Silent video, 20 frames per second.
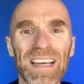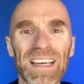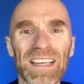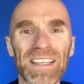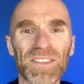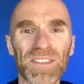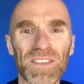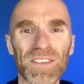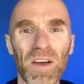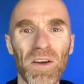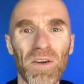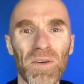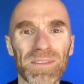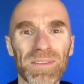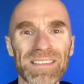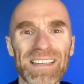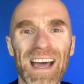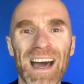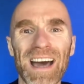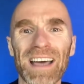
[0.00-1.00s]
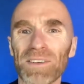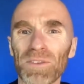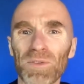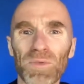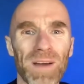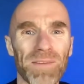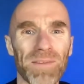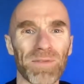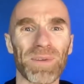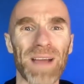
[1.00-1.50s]
So not
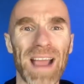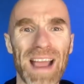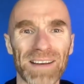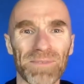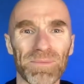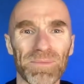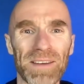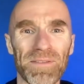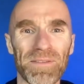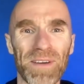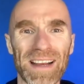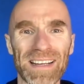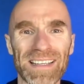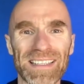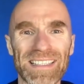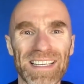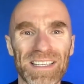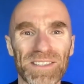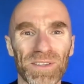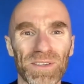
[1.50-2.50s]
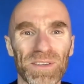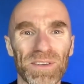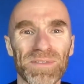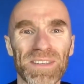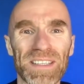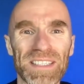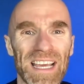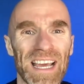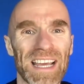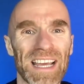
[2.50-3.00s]
whatever acting teacher you've
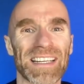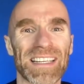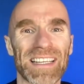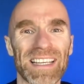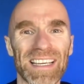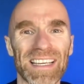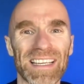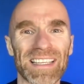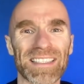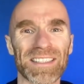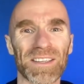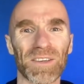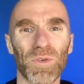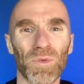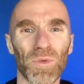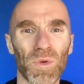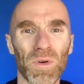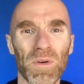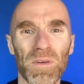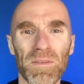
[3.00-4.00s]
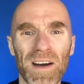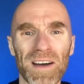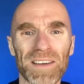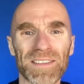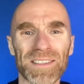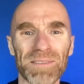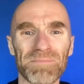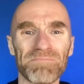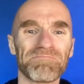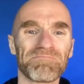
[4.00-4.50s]
decided is a guru of
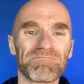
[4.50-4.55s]
awesome.